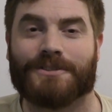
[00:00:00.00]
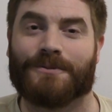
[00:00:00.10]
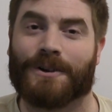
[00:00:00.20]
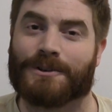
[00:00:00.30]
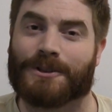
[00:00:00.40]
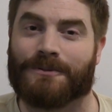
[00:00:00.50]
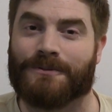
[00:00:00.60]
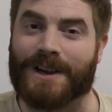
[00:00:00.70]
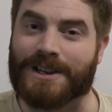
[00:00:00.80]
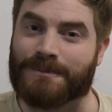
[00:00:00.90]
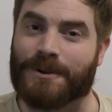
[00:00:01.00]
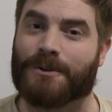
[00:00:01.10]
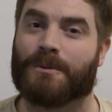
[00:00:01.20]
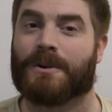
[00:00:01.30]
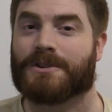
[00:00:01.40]
Do follow us on
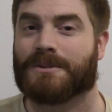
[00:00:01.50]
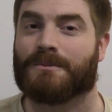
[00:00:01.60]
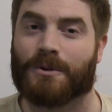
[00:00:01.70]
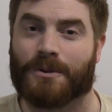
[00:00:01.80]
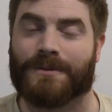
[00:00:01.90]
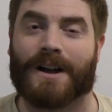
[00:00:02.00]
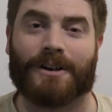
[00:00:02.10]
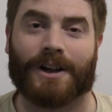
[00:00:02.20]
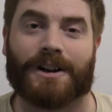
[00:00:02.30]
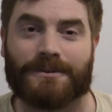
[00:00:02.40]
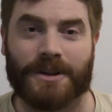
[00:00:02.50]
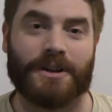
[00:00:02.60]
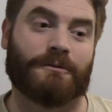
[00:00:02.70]
Facebook. We're posting more of our kind of